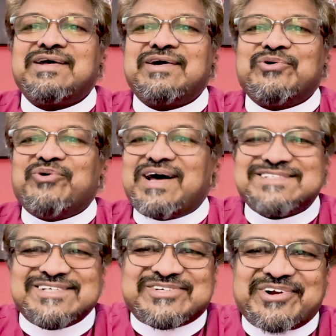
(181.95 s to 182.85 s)
who has
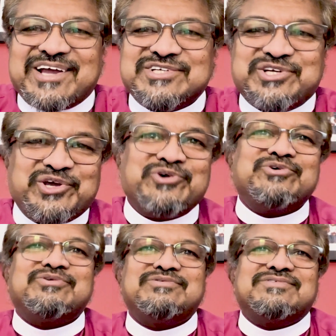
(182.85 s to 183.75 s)
a strange
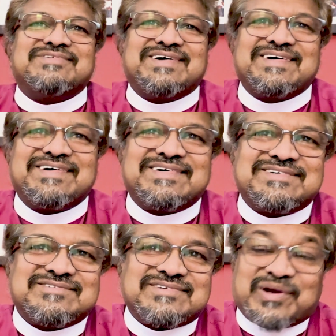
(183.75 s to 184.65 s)
hue
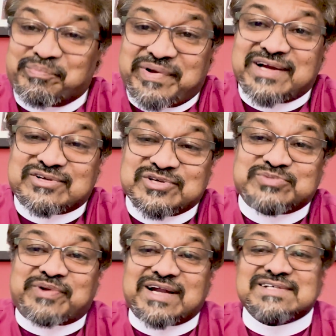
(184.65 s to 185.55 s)
compared to his
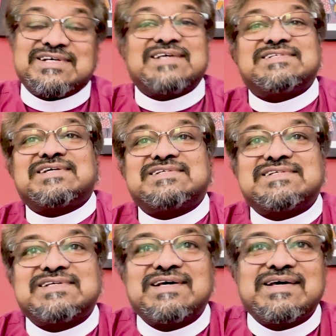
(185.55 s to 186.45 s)

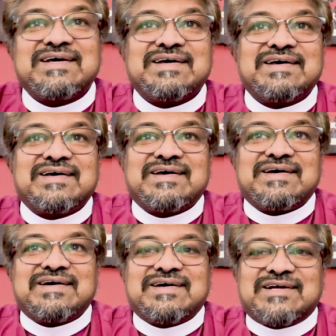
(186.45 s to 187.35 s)
predecessors,
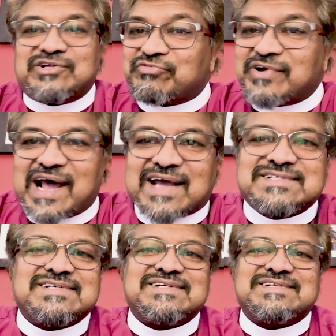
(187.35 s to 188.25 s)
a different
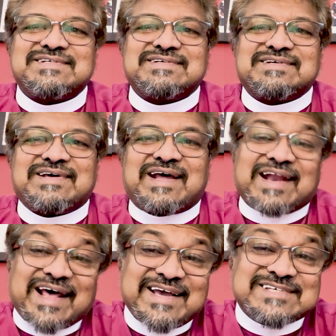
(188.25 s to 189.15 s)
accent, and
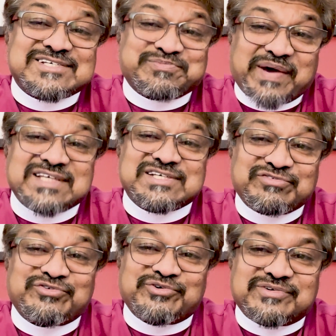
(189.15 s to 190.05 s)
likes spicy
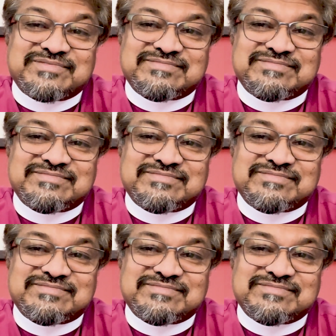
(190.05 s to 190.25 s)
food.